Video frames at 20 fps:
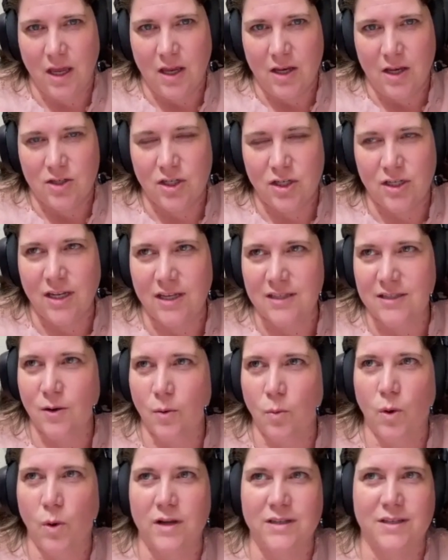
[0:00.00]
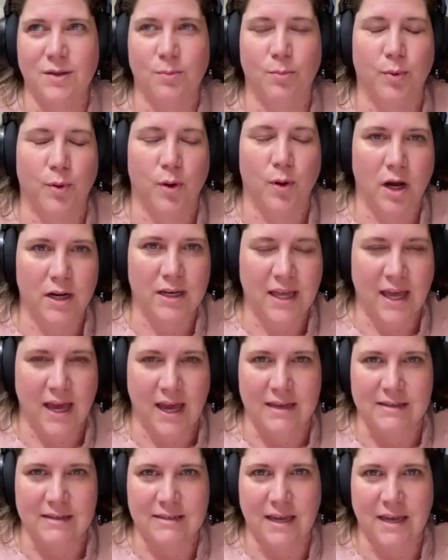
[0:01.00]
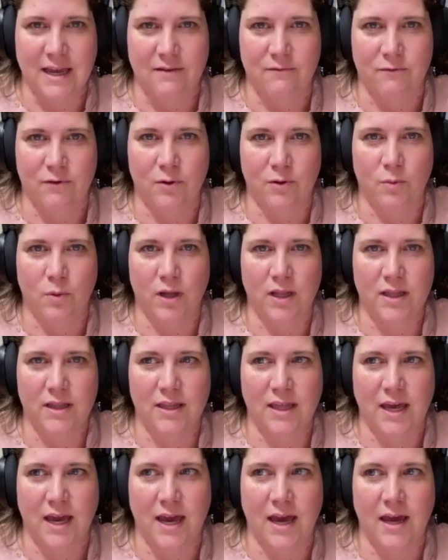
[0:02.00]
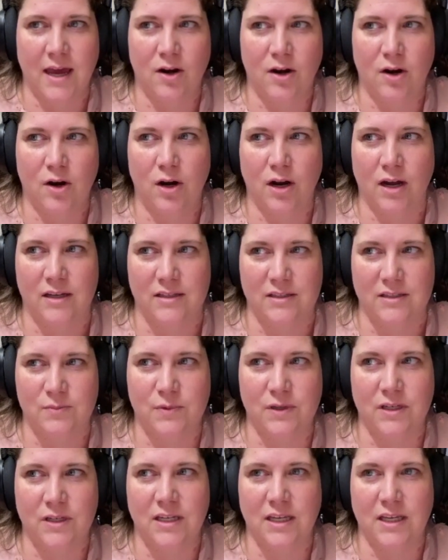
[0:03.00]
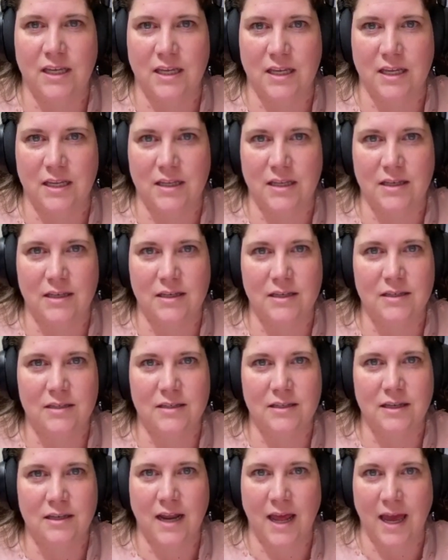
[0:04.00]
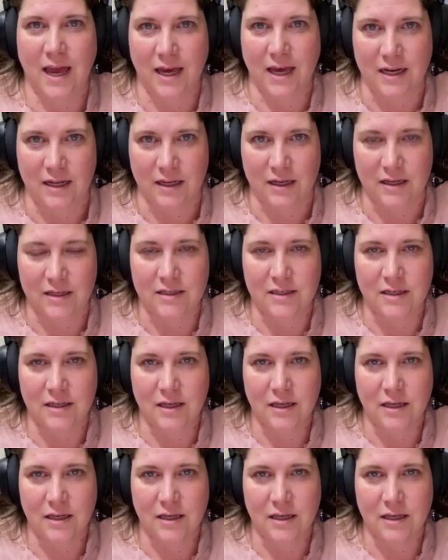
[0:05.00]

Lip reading: She doesn't want to broadcast to everyone that her husband is an addict.